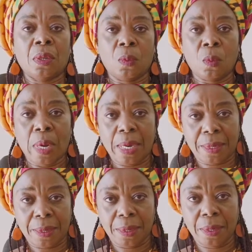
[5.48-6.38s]

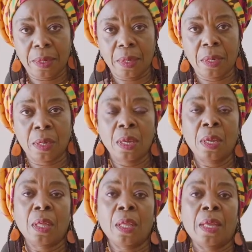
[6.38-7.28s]
1.
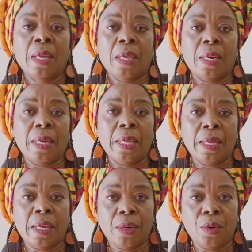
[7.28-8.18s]

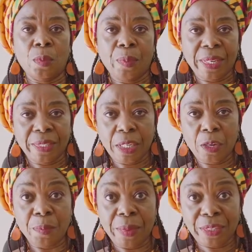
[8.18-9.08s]
The
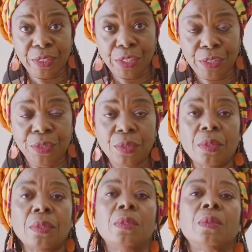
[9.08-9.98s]
domestic measures
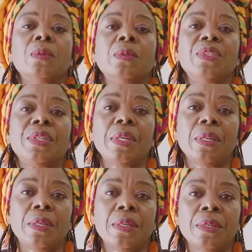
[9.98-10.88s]
you could
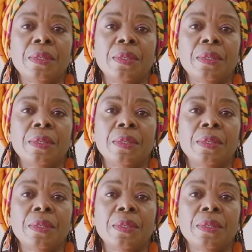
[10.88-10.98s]
take